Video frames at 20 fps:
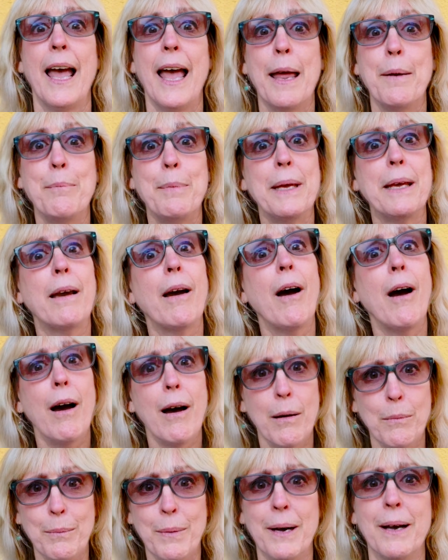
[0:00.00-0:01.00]
and
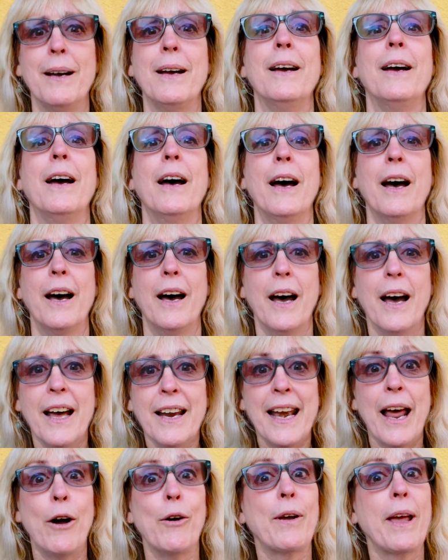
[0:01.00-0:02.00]
become
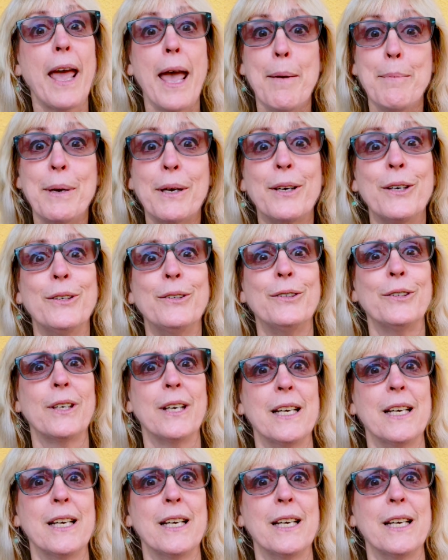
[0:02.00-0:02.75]
an alchemical